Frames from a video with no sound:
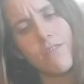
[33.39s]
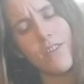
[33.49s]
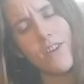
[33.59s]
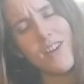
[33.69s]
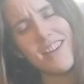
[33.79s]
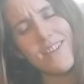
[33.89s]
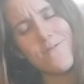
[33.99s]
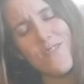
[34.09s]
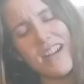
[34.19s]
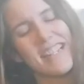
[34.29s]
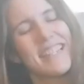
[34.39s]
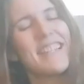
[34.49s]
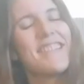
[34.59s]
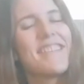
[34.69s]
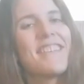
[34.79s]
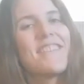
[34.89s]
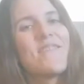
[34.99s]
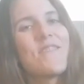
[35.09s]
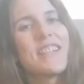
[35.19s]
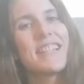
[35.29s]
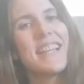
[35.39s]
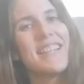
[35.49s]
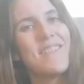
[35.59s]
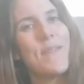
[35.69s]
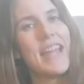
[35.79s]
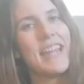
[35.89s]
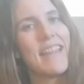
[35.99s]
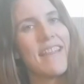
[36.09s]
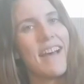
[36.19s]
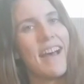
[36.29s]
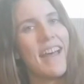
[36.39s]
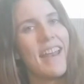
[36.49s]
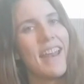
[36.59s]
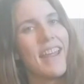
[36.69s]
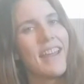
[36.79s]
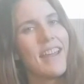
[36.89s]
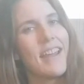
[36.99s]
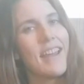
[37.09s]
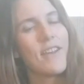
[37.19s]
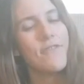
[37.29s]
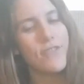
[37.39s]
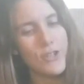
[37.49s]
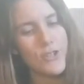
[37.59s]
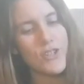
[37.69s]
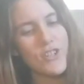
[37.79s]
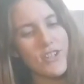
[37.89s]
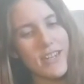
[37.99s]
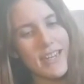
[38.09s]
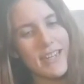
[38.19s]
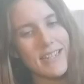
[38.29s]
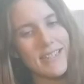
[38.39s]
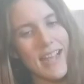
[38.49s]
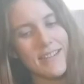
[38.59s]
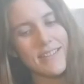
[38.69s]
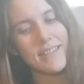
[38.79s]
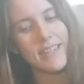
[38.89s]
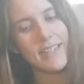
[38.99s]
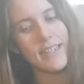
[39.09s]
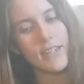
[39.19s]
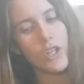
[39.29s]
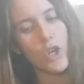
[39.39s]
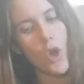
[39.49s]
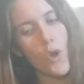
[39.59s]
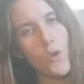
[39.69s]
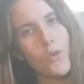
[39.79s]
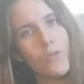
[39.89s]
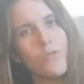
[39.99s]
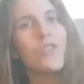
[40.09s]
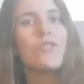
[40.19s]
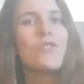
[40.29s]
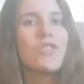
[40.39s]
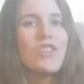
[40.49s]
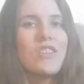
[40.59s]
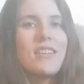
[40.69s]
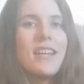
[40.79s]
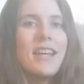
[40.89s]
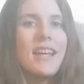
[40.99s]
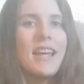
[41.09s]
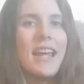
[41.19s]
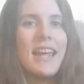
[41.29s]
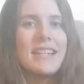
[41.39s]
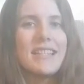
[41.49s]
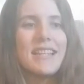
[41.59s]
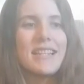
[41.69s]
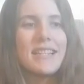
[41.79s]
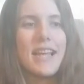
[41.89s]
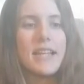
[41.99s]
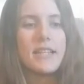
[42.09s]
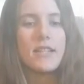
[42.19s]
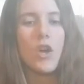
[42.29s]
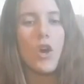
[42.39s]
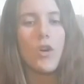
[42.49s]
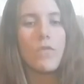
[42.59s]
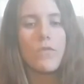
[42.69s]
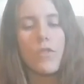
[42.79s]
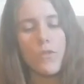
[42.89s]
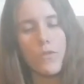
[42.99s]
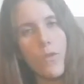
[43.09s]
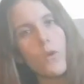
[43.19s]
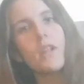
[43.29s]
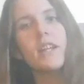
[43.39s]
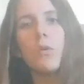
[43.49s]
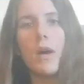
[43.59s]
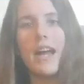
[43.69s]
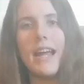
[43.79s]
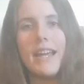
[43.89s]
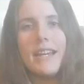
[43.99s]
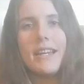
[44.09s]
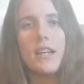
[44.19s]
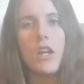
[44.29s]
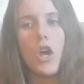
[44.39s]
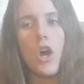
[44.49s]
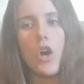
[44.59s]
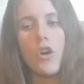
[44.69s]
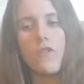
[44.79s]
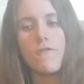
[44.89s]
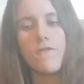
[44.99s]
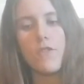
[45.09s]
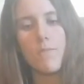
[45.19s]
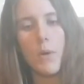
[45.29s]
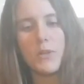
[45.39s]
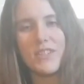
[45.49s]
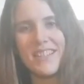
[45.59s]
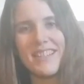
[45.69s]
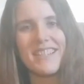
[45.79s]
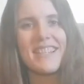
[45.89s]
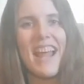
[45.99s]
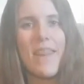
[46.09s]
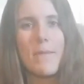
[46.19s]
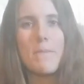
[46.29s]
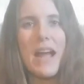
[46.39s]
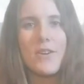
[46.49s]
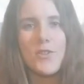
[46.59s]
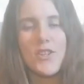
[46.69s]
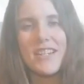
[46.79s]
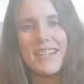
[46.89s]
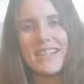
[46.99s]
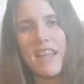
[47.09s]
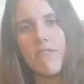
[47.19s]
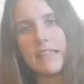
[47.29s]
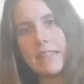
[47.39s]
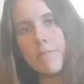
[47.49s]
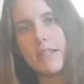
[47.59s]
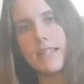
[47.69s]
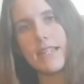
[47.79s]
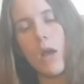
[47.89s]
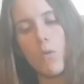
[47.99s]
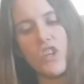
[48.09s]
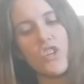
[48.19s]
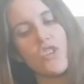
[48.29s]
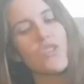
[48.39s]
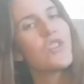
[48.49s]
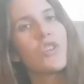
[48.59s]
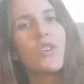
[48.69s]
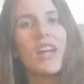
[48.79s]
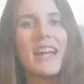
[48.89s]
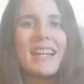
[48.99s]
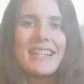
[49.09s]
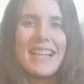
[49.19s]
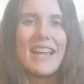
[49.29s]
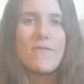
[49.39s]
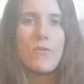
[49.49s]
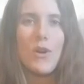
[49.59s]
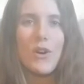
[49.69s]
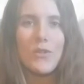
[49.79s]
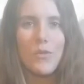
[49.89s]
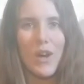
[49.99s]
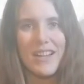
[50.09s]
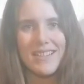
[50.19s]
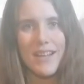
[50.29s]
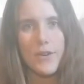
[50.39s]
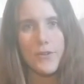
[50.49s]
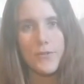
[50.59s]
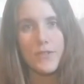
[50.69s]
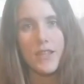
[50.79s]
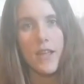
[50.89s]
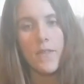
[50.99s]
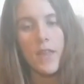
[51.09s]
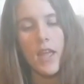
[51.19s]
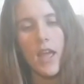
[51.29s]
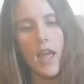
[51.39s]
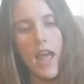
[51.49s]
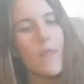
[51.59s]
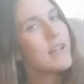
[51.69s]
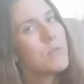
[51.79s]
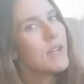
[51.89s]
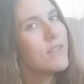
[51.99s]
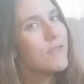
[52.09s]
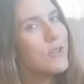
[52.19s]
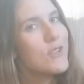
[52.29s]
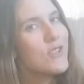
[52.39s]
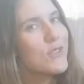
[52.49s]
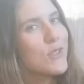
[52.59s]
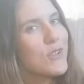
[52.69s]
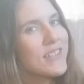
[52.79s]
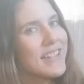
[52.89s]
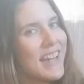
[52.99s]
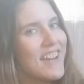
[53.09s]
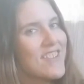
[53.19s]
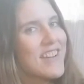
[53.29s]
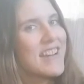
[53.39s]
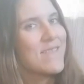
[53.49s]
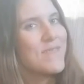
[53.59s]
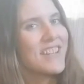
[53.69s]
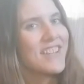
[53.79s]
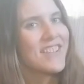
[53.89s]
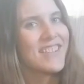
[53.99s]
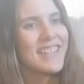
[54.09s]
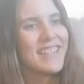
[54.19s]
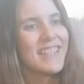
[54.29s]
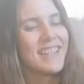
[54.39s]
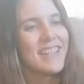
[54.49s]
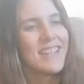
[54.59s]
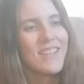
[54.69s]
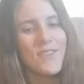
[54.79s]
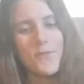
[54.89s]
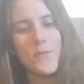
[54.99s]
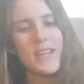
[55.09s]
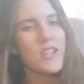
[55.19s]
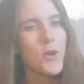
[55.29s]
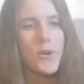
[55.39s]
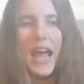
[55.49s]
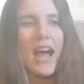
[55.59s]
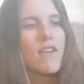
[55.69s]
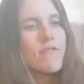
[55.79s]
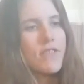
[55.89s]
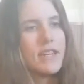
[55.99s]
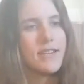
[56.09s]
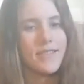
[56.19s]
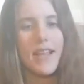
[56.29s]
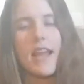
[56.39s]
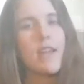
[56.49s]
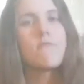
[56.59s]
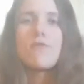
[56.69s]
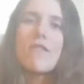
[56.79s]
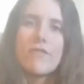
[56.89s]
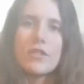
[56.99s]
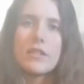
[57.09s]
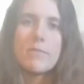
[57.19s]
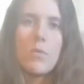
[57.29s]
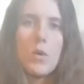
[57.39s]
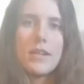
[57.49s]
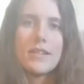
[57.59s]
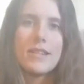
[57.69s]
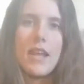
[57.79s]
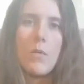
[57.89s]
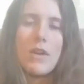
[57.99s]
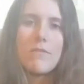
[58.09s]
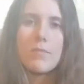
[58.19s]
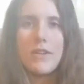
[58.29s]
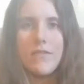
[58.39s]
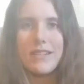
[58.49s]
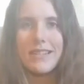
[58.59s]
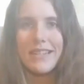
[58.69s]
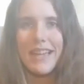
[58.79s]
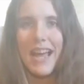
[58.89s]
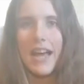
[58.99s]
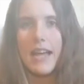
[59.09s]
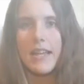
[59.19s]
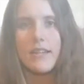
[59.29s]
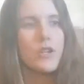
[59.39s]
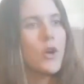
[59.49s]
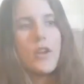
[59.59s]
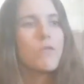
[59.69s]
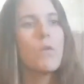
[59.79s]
very wise teacher once said to me that confusion is actually co-fusion. It's this sense of the falling away of the boxes and the boundaries and the limits that we use to create a safe world for ourselves. And that's why confusion's so scary, because we don't have these same reference points that we've previously had. You know, if